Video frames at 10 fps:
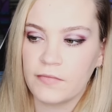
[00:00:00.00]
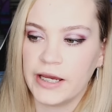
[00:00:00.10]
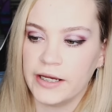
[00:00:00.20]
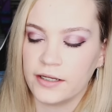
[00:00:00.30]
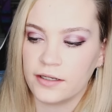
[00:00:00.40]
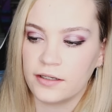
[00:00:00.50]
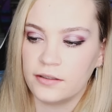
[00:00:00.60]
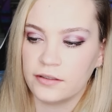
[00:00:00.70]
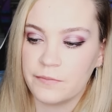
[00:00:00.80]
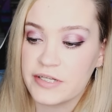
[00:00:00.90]
And
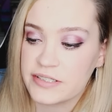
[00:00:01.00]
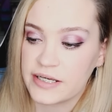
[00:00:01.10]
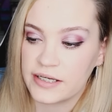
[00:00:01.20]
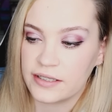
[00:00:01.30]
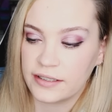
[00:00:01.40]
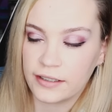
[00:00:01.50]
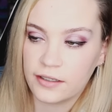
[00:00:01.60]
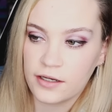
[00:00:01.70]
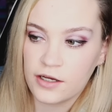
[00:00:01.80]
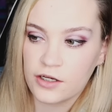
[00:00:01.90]
let me say that
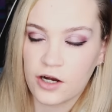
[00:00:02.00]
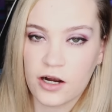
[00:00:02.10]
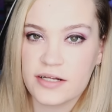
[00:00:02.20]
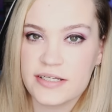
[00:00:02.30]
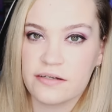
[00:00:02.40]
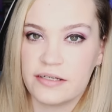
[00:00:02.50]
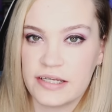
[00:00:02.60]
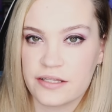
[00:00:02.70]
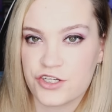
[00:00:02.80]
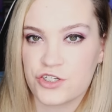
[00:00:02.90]
Kara telling
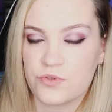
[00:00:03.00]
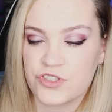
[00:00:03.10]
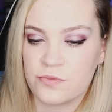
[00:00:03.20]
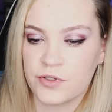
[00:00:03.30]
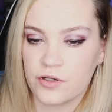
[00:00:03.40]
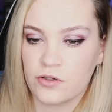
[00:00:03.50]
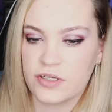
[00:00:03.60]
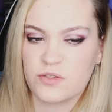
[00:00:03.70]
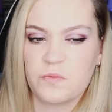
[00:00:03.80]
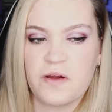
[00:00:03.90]
Nia that she was Supergirl
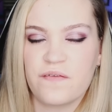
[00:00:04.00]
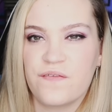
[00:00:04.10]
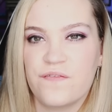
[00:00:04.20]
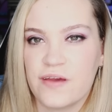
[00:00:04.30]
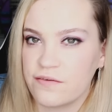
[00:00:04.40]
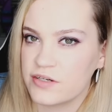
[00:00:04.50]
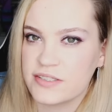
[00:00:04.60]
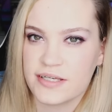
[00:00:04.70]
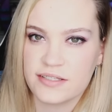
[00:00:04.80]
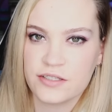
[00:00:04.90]
is one of my favorite
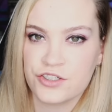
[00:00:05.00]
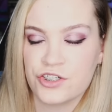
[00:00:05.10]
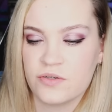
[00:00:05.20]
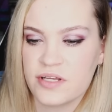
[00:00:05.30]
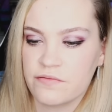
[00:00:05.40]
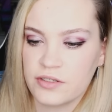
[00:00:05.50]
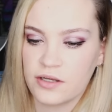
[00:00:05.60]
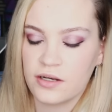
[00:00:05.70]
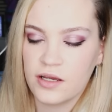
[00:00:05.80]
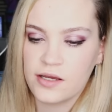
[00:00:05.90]
scenes this show's ever
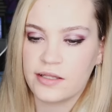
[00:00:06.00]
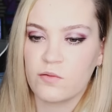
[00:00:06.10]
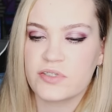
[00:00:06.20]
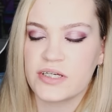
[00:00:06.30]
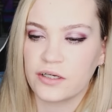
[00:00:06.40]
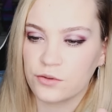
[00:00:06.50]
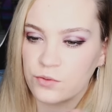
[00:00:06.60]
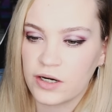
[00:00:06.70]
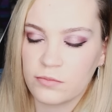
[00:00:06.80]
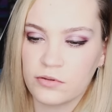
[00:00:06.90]
done. That was
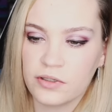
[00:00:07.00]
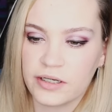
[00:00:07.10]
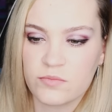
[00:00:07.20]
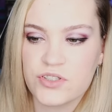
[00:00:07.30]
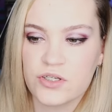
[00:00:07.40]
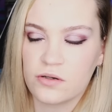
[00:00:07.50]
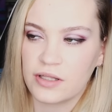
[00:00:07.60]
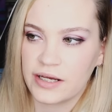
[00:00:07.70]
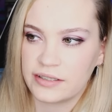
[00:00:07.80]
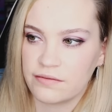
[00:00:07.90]
incredible, and I'm so
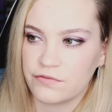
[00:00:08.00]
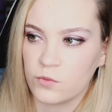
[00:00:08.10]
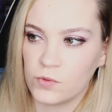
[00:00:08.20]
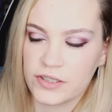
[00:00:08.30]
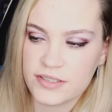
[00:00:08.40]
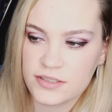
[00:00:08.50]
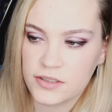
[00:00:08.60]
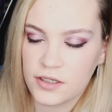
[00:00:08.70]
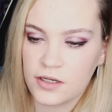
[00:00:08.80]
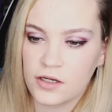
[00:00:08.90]
glad that for once
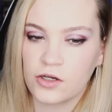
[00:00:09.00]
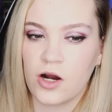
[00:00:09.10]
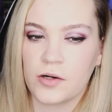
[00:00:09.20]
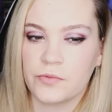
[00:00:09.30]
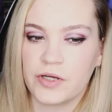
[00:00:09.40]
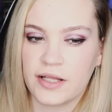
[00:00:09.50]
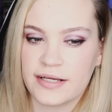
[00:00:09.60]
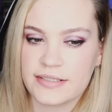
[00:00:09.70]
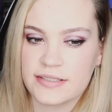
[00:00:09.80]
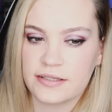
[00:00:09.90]
Kara
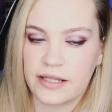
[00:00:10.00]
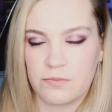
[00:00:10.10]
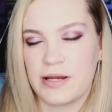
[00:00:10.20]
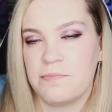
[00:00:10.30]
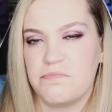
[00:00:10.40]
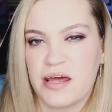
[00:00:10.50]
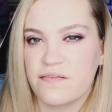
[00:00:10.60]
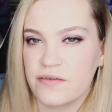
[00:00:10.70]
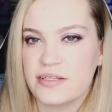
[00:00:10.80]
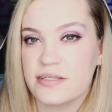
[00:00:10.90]
realized that it might
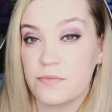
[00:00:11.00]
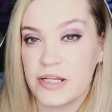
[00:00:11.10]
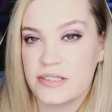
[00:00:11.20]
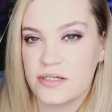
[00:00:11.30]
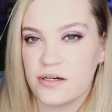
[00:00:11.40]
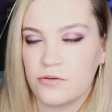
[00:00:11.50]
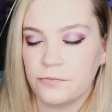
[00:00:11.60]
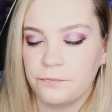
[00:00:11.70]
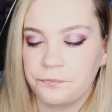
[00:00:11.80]
benefit somebody to know.